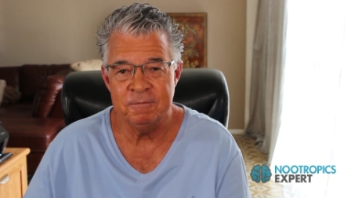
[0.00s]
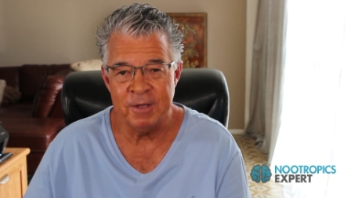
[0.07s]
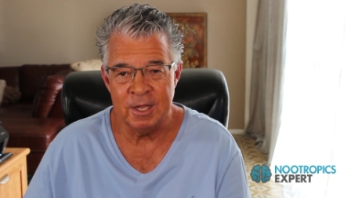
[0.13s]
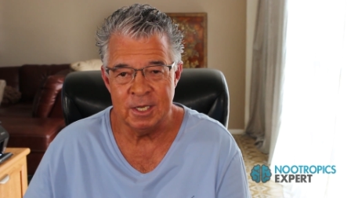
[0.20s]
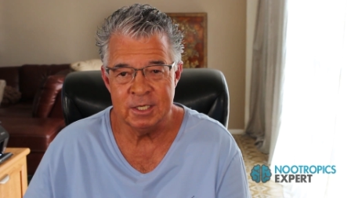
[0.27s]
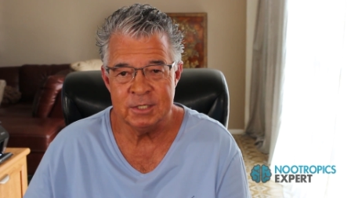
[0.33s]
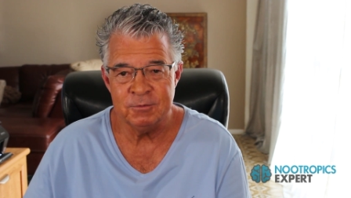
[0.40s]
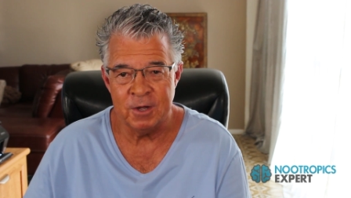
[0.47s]

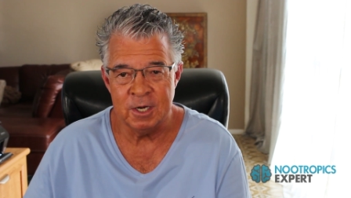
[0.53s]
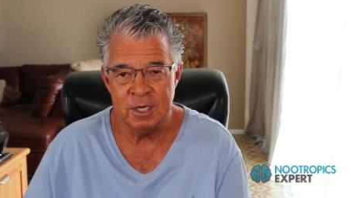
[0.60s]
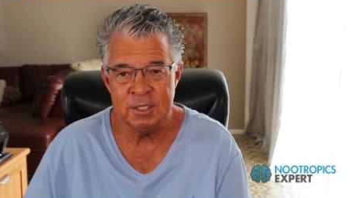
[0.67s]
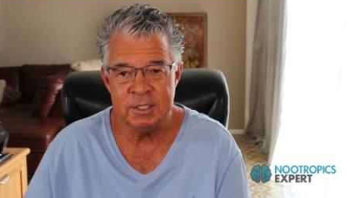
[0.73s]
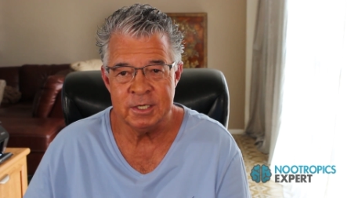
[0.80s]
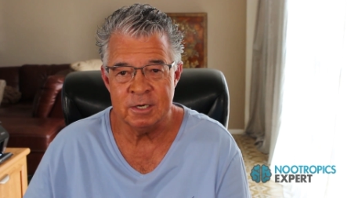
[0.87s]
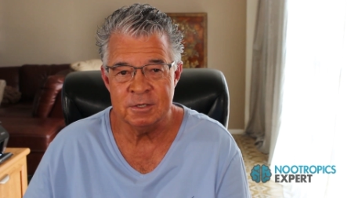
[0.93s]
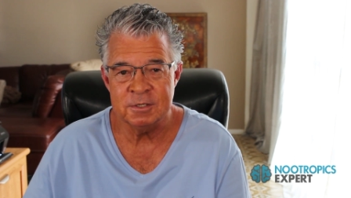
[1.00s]

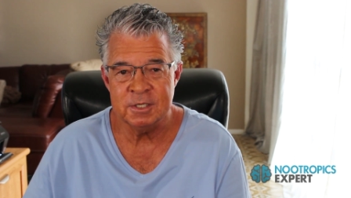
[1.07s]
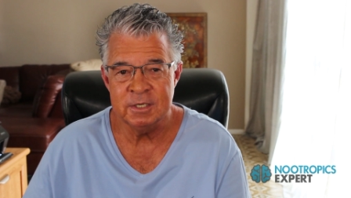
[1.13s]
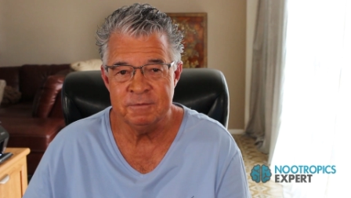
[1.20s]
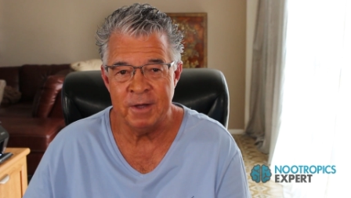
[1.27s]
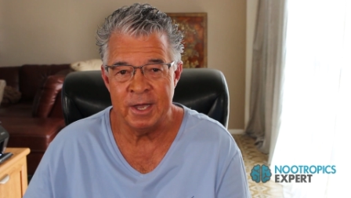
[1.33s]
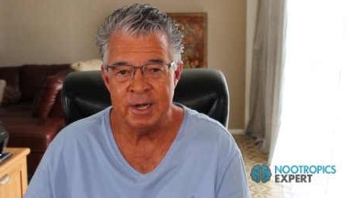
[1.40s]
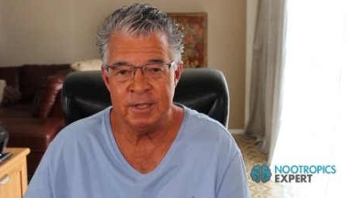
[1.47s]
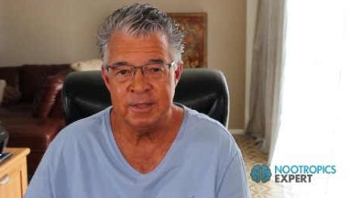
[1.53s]
volunteers and
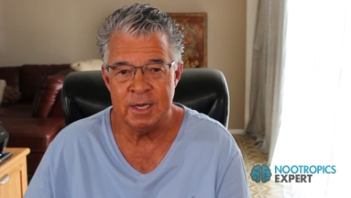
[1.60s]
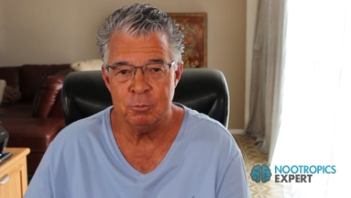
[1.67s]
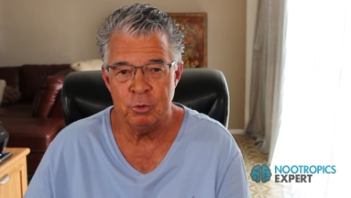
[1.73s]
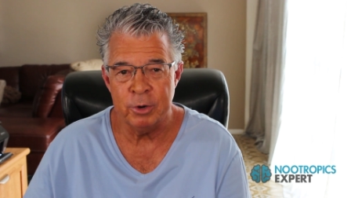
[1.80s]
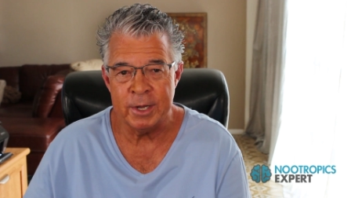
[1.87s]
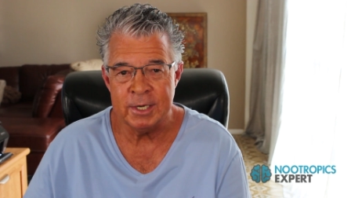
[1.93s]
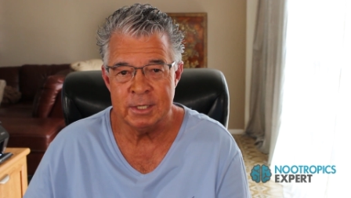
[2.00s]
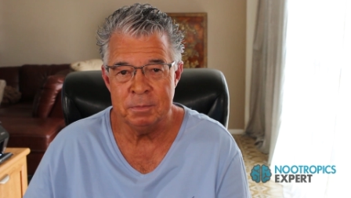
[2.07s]
divided them
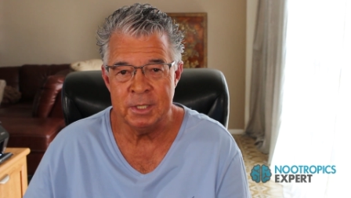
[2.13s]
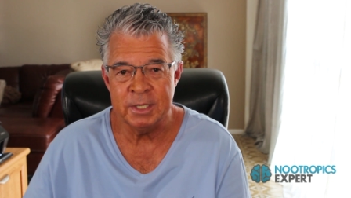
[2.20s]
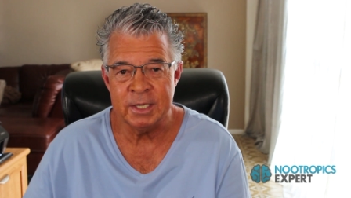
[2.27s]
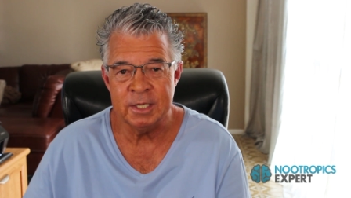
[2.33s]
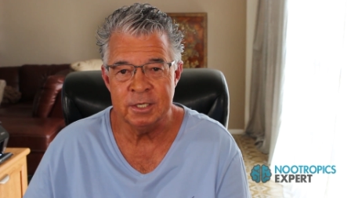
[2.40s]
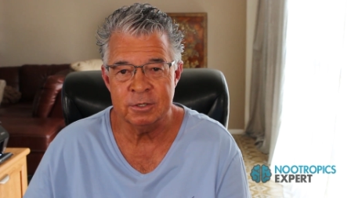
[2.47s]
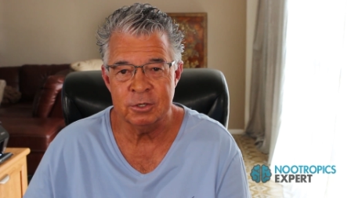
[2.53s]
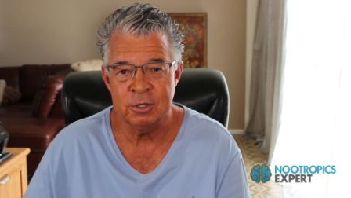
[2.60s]
randomly
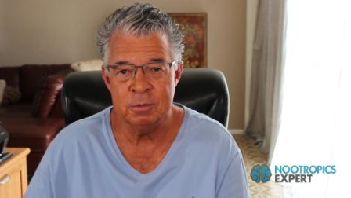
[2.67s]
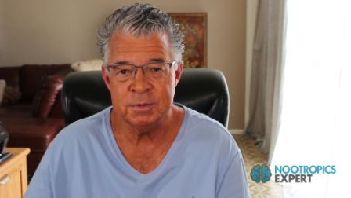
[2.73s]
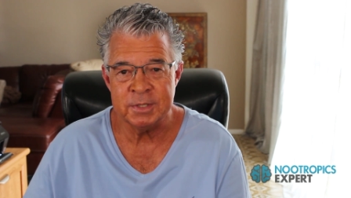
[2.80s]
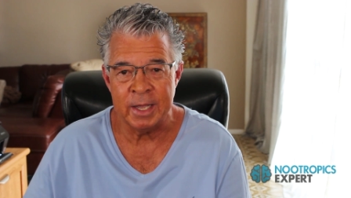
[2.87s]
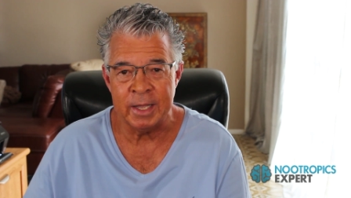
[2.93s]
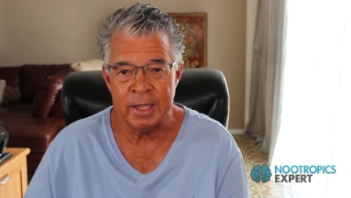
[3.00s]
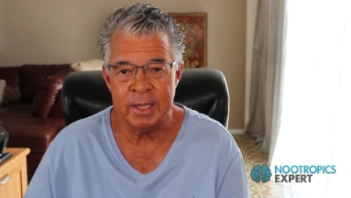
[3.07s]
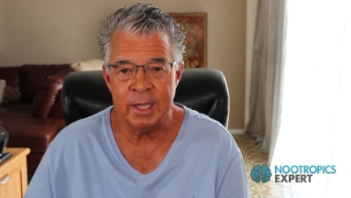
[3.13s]
into groups
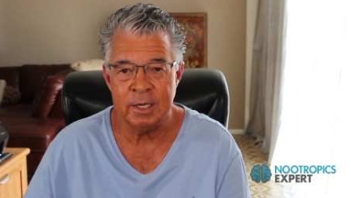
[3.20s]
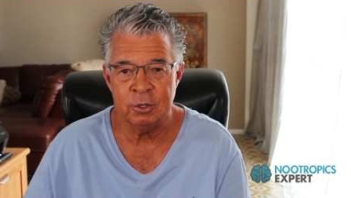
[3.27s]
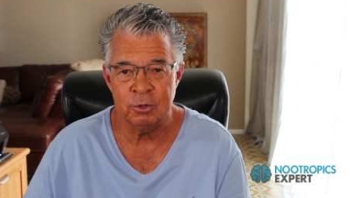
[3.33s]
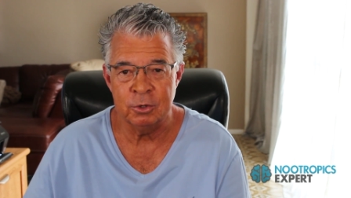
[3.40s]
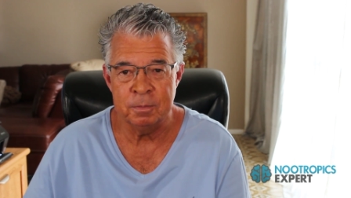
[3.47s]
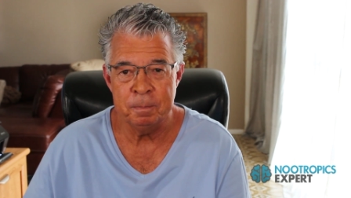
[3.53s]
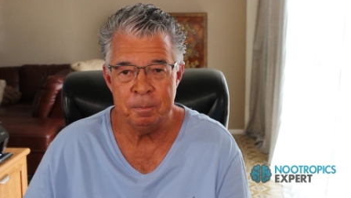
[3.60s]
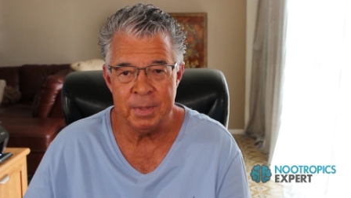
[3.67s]
A and
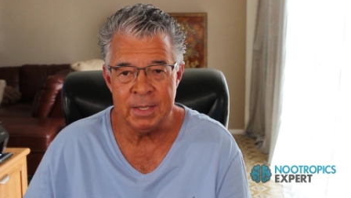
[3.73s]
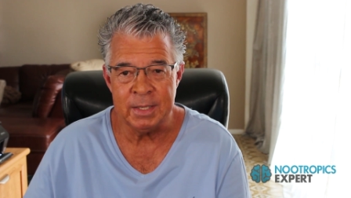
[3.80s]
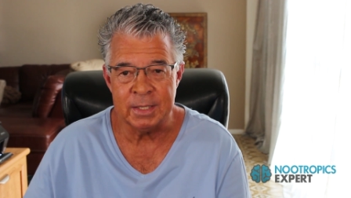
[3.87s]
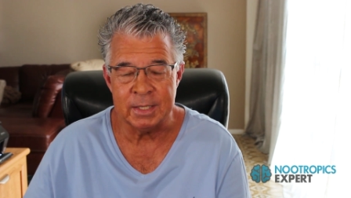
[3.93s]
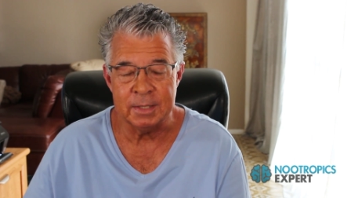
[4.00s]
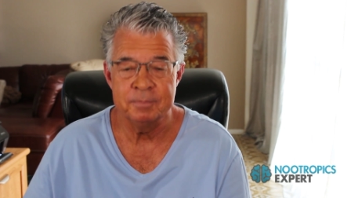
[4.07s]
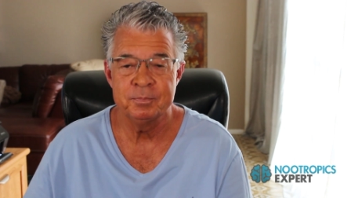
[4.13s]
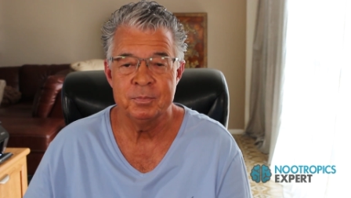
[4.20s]
group
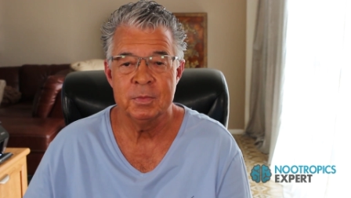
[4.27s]
B.